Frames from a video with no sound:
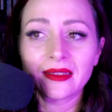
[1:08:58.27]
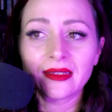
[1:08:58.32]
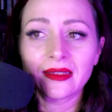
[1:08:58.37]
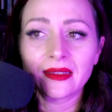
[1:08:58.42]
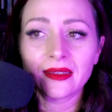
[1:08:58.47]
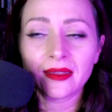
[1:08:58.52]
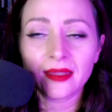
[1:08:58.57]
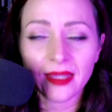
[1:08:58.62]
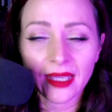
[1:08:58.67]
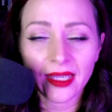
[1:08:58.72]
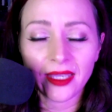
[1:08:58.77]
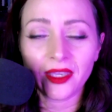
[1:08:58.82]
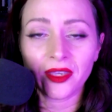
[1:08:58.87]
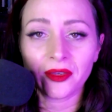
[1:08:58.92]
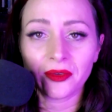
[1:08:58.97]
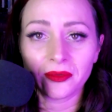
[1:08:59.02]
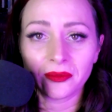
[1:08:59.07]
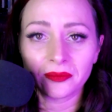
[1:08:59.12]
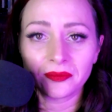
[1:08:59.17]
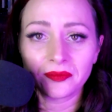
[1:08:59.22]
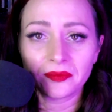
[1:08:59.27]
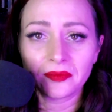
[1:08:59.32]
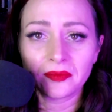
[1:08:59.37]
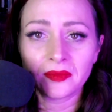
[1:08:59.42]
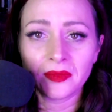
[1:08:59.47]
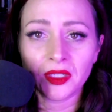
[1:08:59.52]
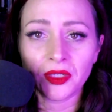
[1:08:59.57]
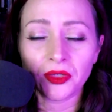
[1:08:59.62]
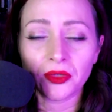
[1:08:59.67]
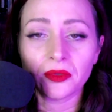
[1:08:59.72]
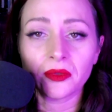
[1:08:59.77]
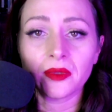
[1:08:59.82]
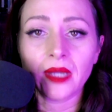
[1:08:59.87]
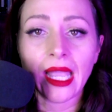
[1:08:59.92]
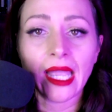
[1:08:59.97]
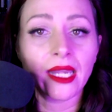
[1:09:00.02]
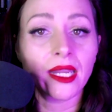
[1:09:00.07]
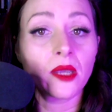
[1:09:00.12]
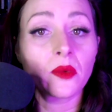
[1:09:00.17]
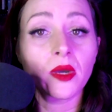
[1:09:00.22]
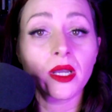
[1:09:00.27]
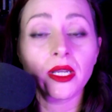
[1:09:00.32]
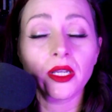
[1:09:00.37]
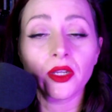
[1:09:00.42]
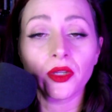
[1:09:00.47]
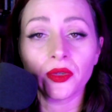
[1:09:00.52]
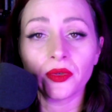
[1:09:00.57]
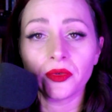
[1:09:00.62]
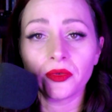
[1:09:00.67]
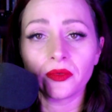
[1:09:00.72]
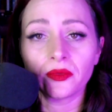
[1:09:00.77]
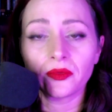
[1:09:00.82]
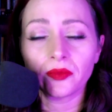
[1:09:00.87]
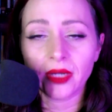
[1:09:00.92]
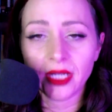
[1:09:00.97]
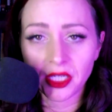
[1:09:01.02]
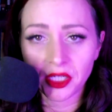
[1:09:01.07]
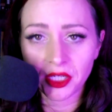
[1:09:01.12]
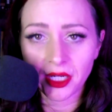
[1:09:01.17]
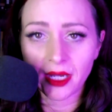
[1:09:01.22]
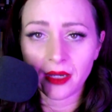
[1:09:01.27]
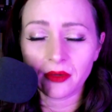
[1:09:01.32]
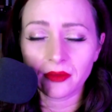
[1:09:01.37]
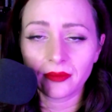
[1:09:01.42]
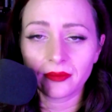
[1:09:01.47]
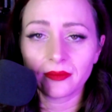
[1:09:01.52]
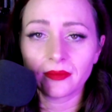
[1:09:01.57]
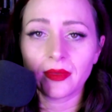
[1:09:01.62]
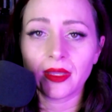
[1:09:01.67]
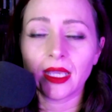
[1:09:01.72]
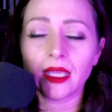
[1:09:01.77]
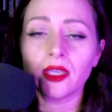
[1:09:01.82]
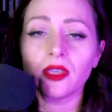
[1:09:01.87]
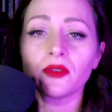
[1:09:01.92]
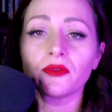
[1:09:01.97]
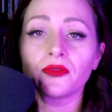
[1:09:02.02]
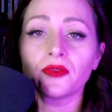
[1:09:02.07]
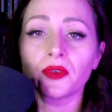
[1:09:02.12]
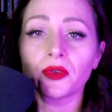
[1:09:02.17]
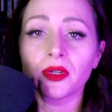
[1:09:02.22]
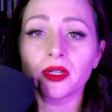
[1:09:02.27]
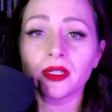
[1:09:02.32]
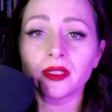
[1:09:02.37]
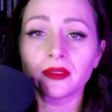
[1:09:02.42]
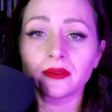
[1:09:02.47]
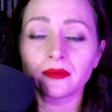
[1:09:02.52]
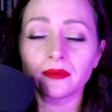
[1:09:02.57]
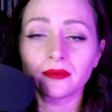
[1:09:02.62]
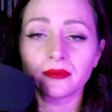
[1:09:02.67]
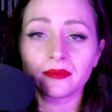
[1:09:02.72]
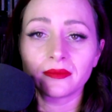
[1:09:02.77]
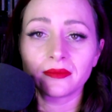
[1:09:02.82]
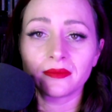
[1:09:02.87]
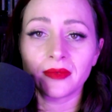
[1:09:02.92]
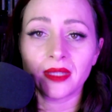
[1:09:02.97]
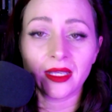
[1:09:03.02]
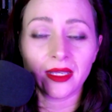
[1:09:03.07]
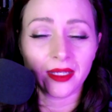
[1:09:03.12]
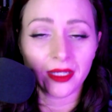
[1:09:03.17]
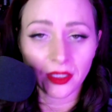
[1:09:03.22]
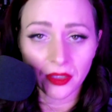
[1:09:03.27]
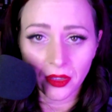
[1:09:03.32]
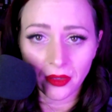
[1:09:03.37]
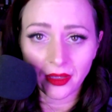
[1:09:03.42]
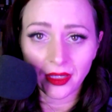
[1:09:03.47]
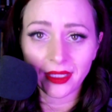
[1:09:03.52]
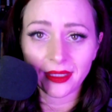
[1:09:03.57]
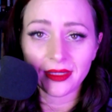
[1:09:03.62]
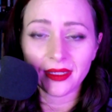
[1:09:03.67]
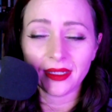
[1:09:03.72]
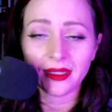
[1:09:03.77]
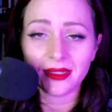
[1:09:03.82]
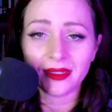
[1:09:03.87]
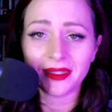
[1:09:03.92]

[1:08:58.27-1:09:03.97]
thank you to anyone who reached out. Thank you for the condolences.